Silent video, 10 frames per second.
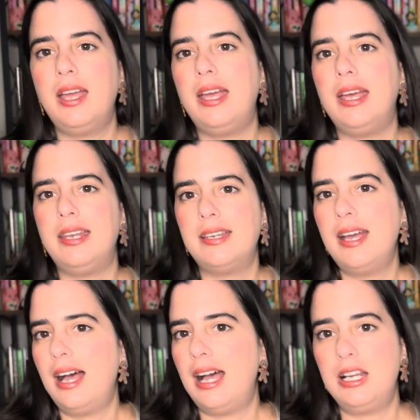And
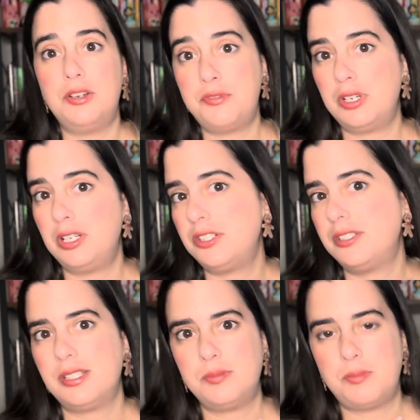I love thrillers.
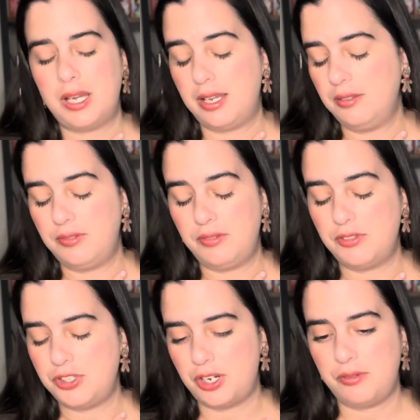That's my
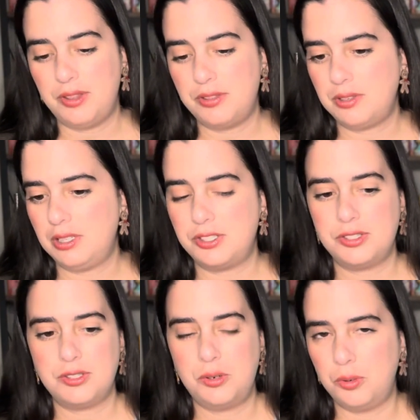favorite genre thrillers,